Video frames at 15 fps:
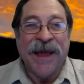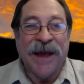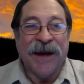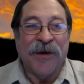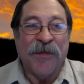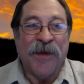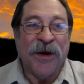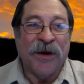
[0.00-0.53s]
I'm
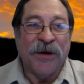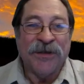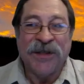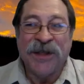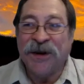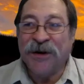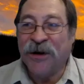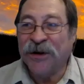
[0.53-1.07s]
going to be your host
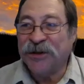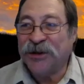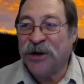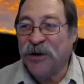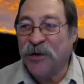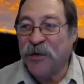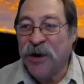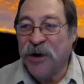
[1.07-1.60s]
today on Archery
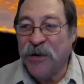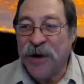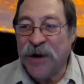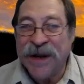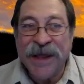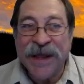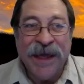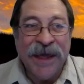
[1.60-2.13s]
Talk
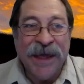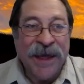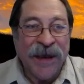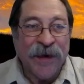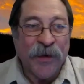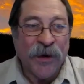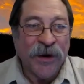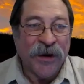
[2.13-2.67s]
101,
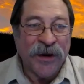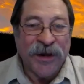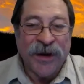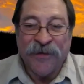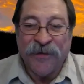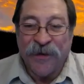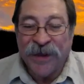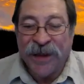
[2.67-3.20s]
and we're going to
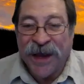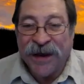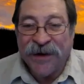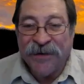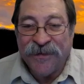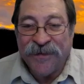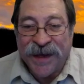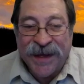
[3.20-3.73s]
cover a
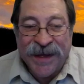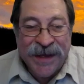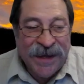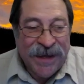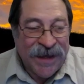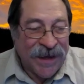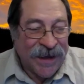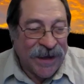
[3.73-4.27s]
lot of
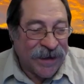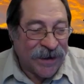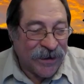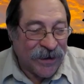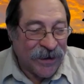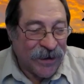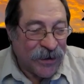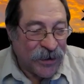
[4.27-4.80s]

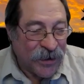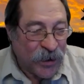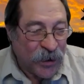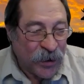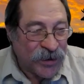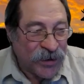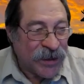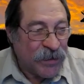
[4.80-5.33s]

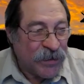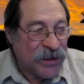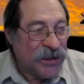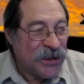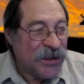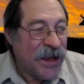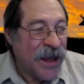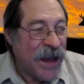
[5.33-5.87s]
cool
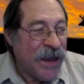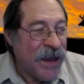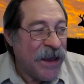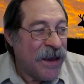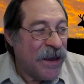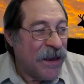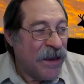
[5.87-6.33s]
subjects today.